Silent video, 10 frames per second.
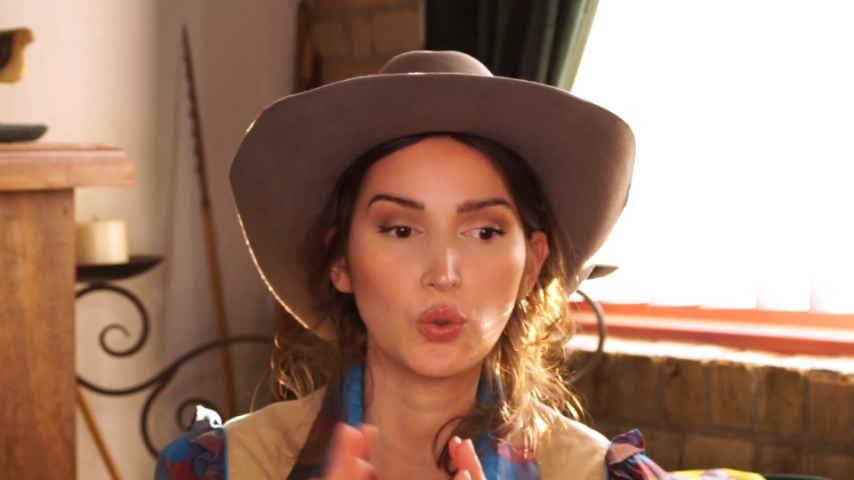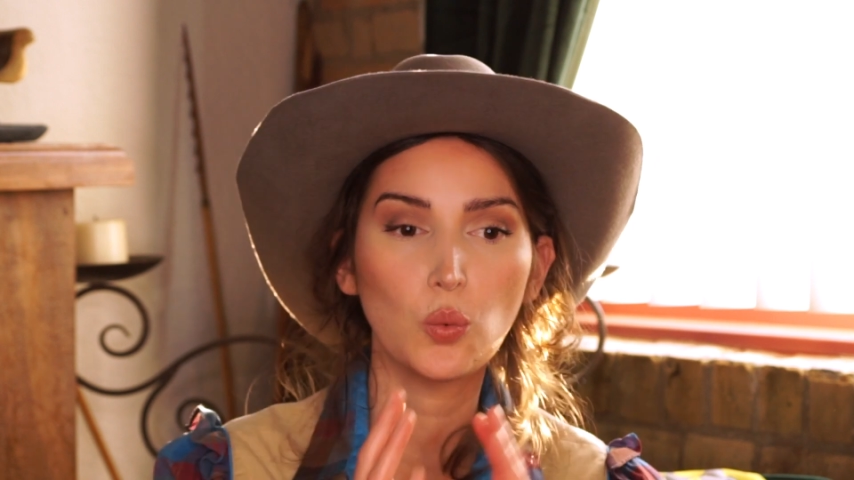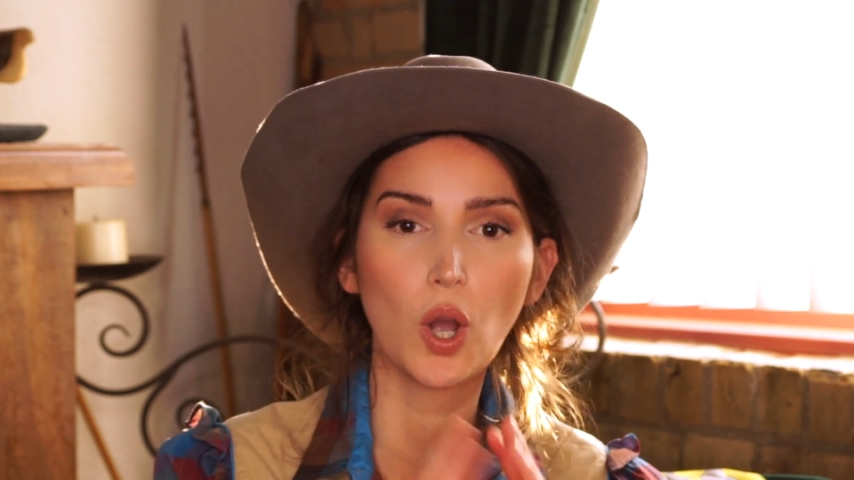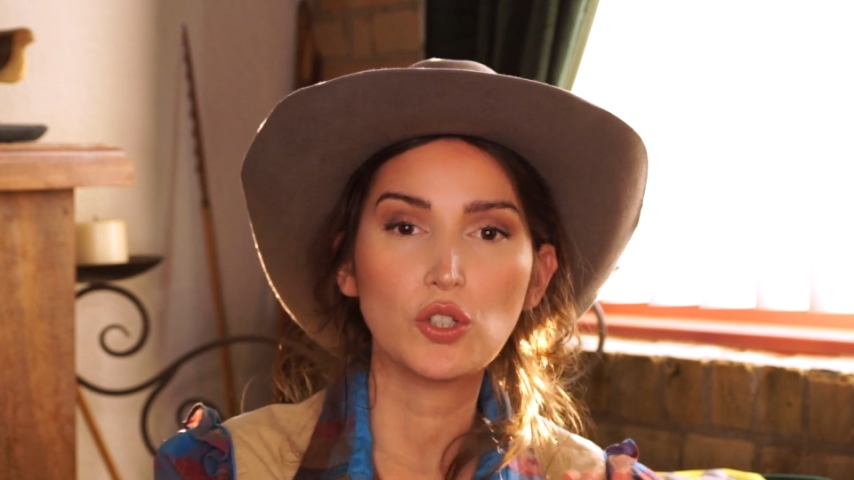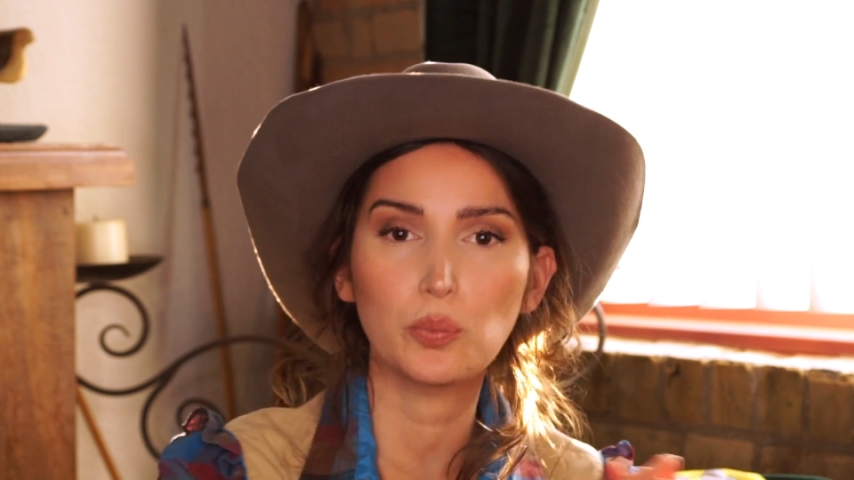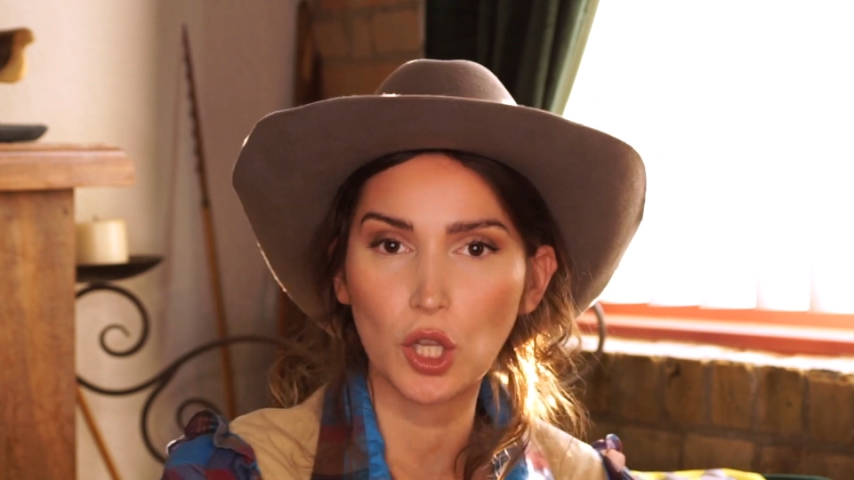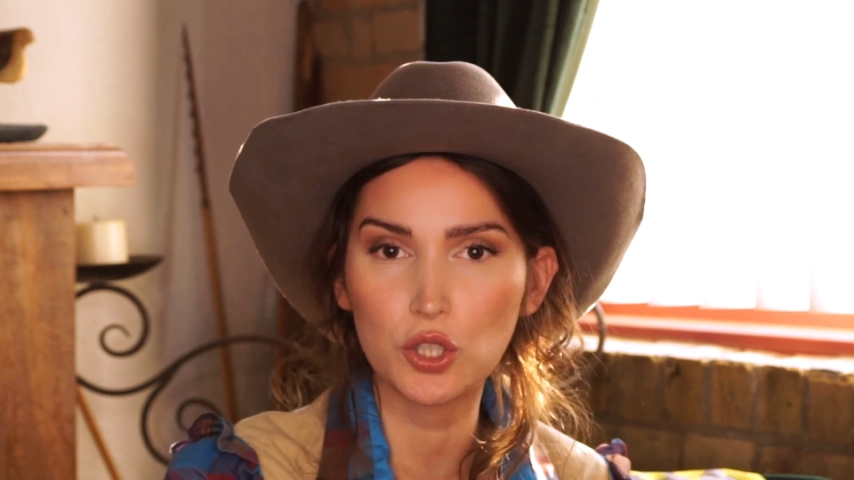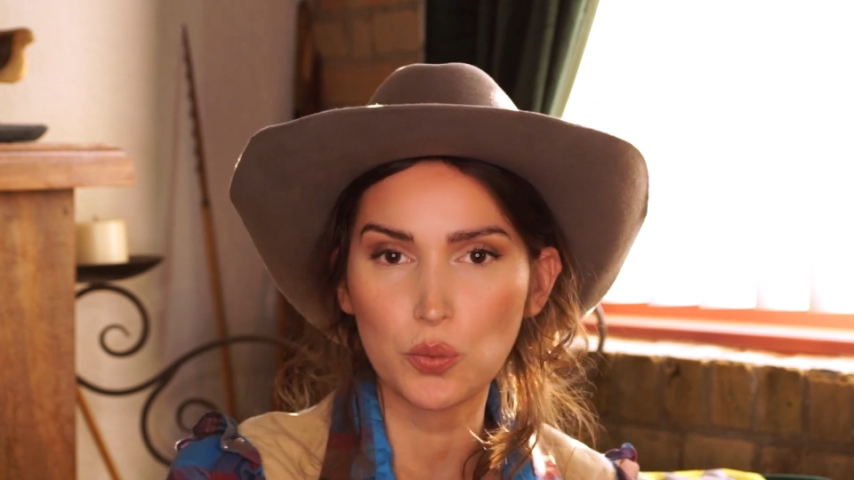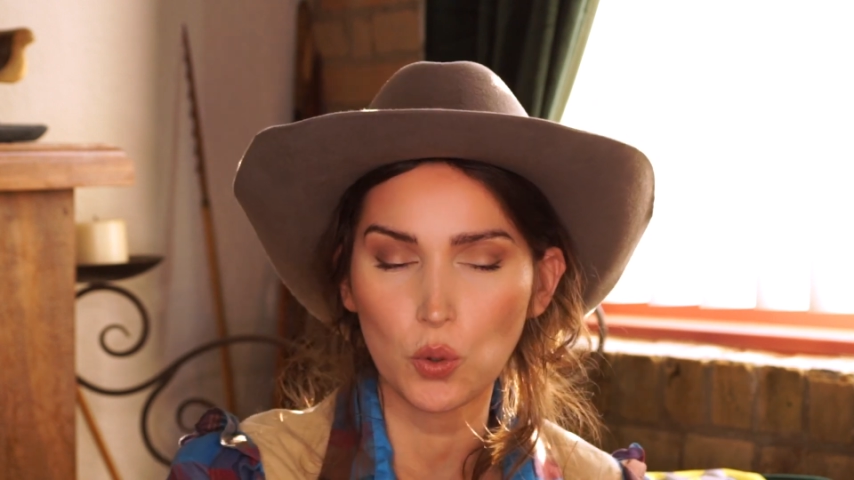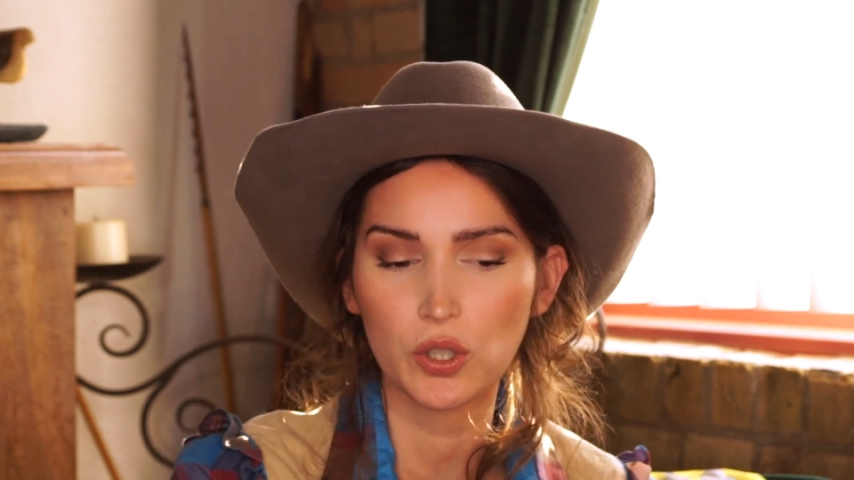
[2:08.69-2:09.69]
watch
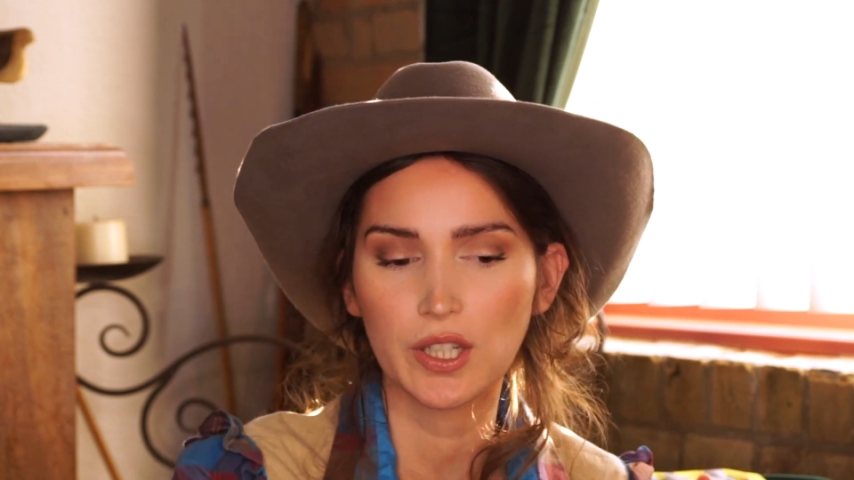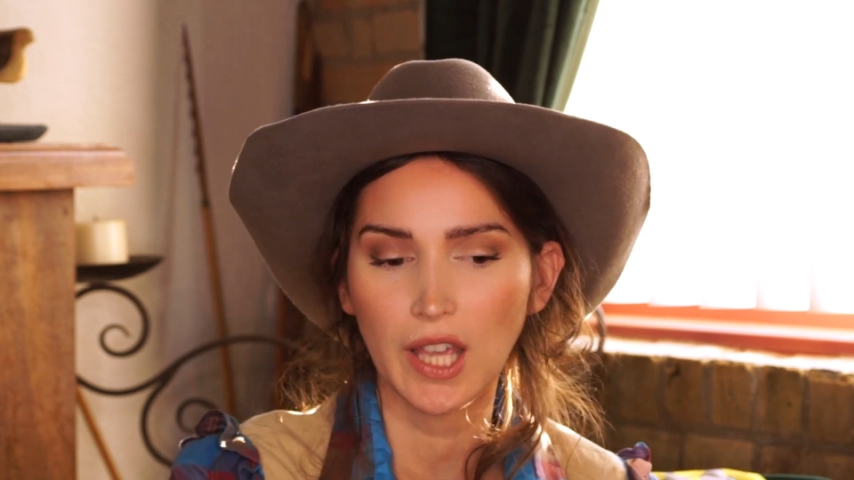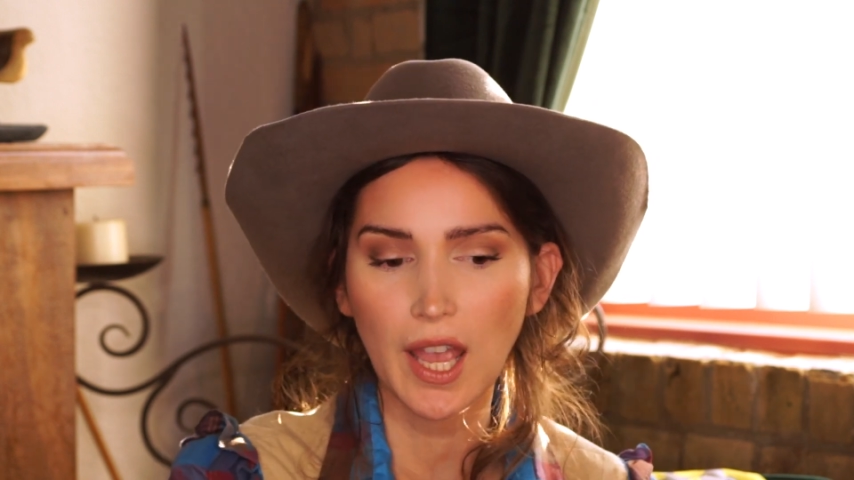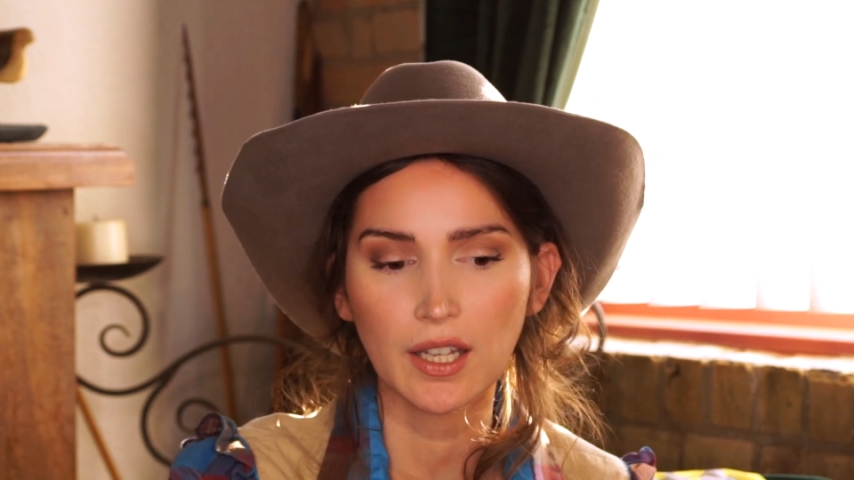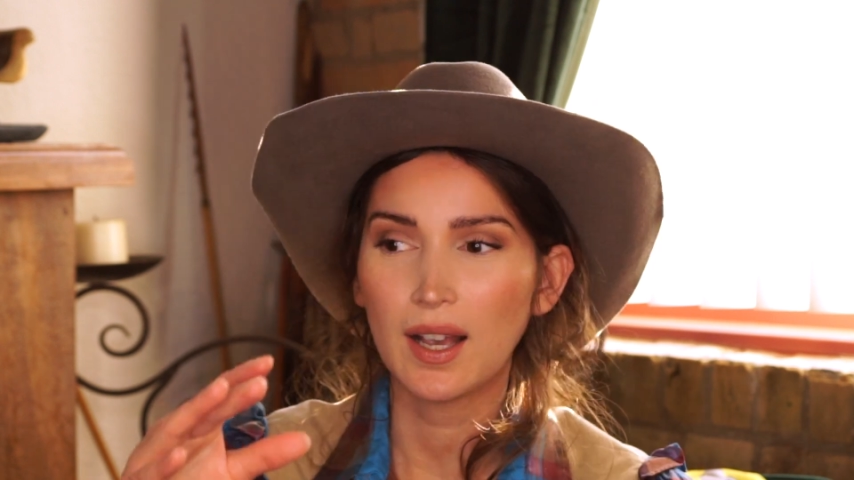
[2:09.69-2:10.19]
Bloodsport again.